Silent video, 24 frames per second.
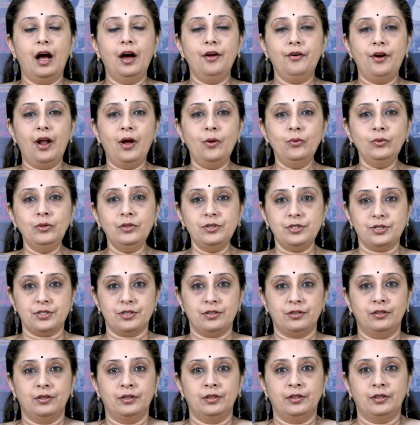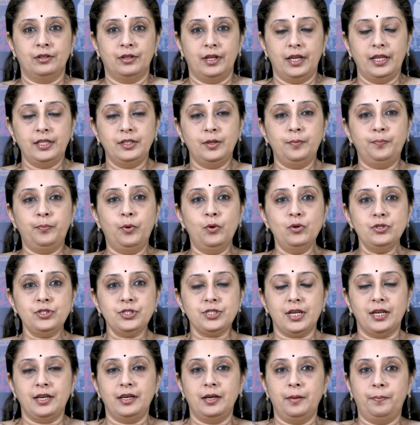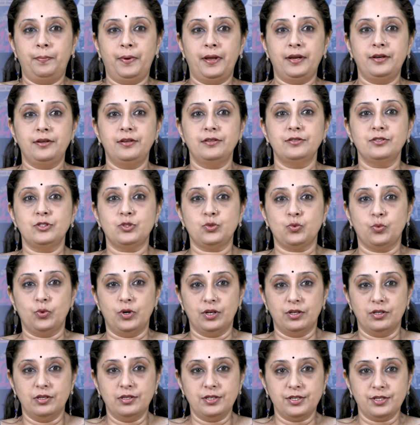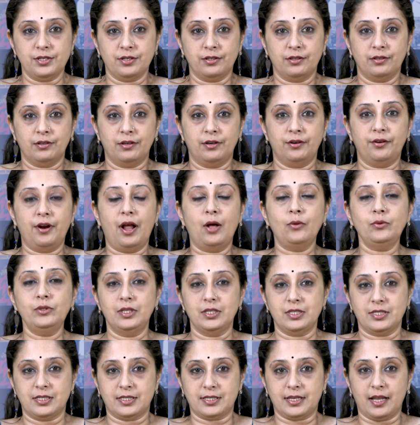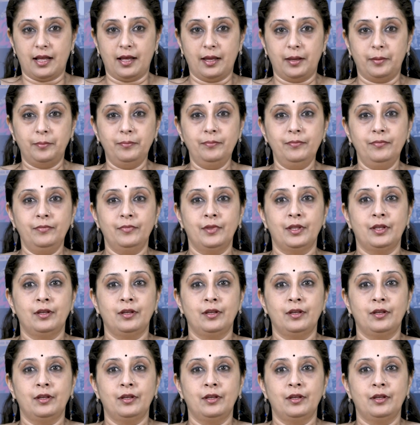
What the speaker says: Around in the post-independence world, around this time,